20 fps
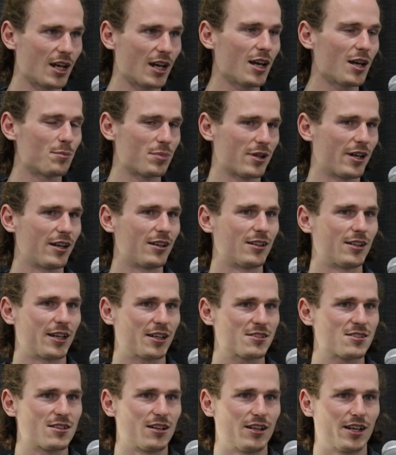of. Yeah, play. I
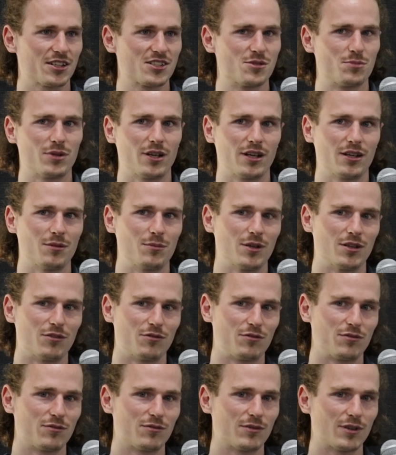like to play a bit
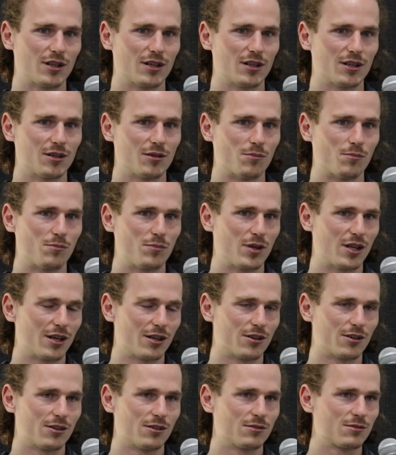of
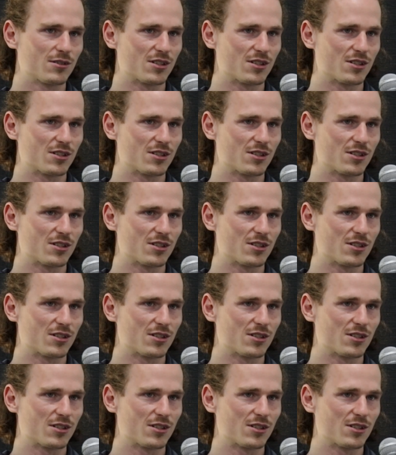piano,